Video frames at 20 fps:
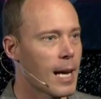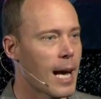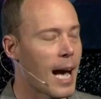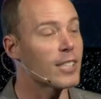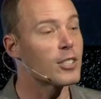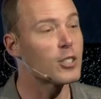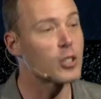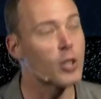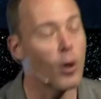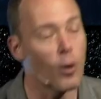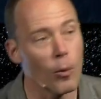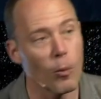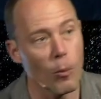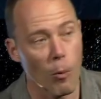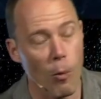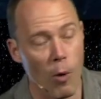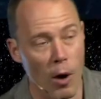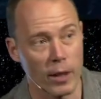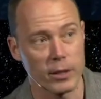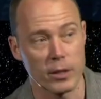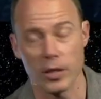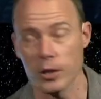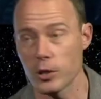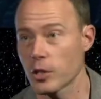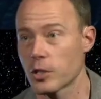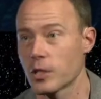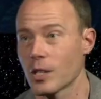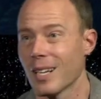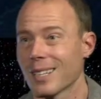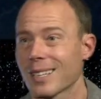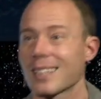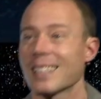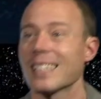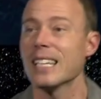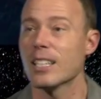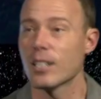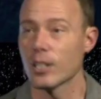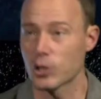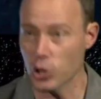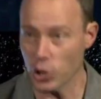I don't want to just
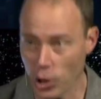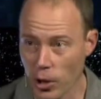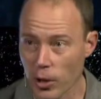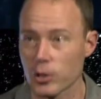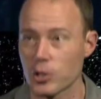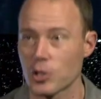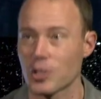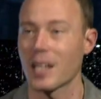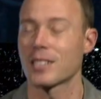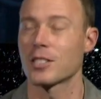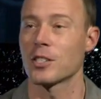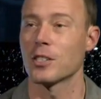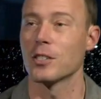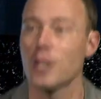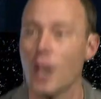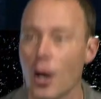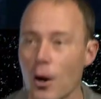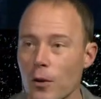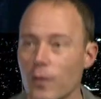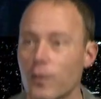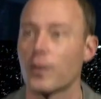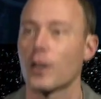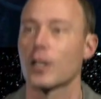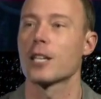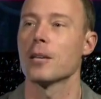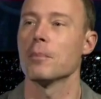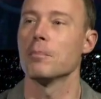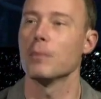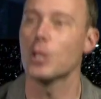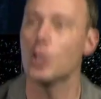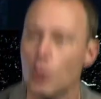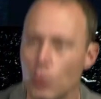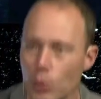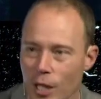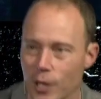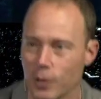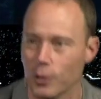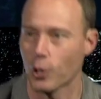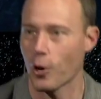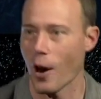lead a church that's known for
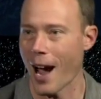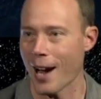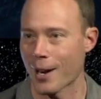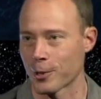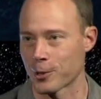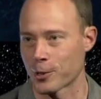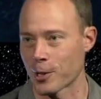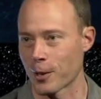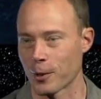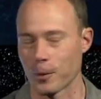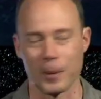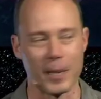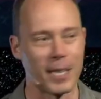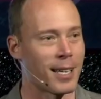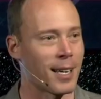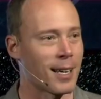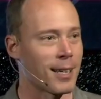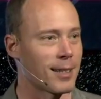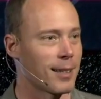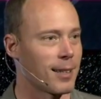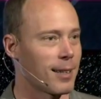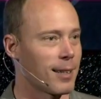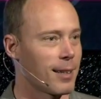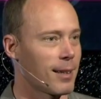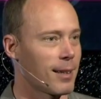communion crackers on the weekend.